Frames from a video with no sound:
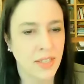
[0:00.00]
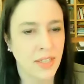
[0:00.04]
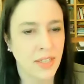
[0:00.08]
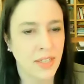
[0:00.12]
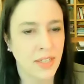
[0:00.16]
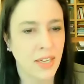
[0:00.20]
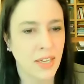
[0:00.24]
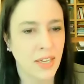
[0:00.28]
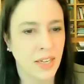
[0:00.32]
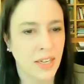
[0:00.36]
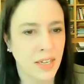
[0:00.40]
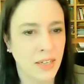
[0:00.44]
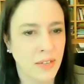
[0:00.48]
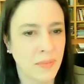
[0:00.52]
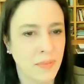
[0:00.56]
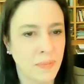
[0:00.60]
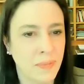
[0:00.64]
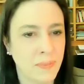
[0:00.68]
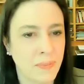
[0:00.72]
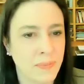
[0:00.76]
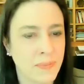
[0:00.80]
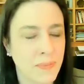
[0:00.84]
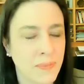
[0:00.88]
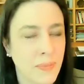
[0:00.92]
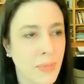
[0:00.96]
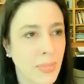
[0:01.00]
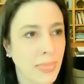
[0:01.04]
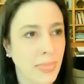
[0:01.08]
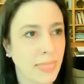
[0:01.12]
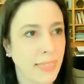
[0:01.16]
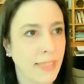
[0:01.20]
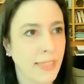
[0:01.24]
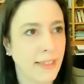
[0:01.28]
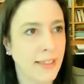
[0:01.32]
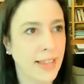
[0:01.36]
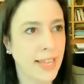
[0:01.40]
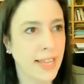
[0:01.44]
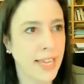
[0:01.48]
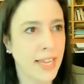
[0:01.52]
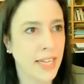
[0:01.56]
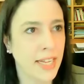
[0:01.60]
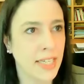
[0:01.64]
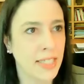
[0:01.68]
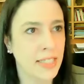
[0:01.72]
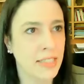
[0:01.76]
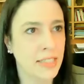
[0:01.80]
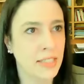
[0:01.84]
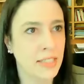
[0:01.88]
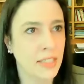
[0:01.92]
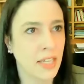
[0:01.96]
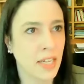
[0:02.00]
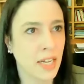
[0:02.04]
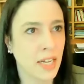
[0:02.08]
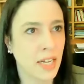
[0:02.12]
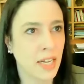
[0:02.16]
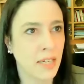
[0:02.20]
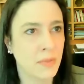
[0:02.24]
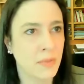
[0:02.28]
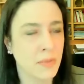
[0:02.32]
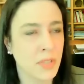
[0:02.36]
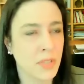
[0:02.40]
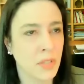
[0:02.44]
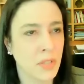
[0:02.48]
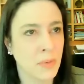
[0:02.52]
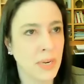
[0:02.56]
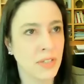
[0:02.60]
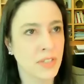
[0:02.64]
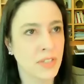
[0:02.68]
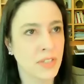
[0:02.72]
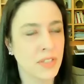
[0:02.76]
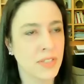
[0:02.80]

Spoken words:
So around